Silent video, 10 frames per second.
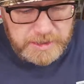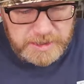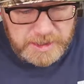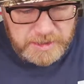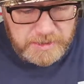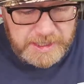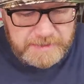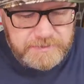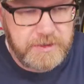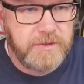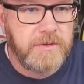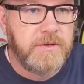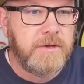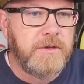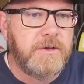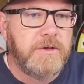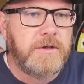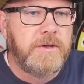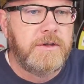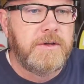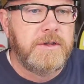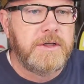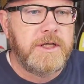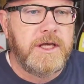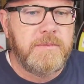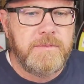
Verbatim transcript: and then I don't have to keep